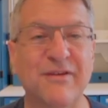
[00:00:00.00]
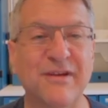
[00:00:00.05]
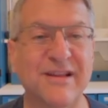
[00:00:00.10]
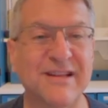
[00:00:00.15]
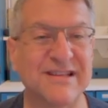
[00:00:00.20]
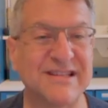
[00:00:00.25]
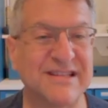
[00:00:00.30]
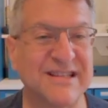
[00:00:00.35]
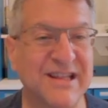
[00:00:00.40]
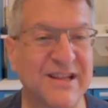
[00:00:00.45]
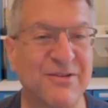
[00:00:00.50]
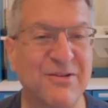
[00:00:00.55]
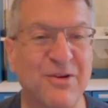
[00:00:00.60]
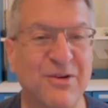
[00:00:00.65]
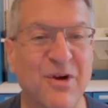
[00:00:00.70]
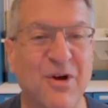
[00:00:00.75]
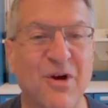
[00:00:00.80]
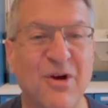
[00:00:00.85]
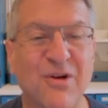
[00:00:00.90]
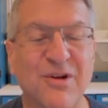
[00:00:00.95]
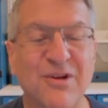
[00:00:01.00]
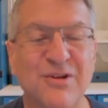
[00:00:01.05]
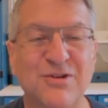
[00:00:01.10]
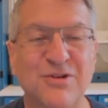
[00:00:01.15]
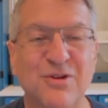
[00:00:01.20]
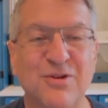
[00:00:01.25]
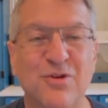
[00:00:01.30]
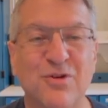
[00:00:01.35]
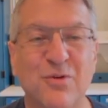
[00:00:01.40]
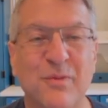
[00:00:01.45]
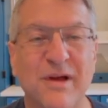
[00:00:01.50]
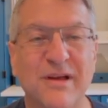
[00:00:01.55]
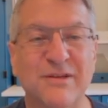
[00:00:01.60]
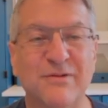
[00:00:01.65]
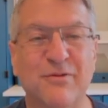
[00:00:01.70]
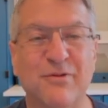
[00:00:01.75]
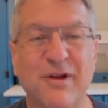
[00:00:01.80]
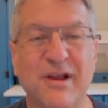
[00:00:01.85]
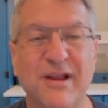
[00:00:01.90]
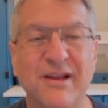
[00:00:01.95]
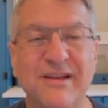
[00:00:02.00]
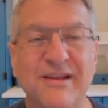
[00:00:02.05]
this little card is your new best friend.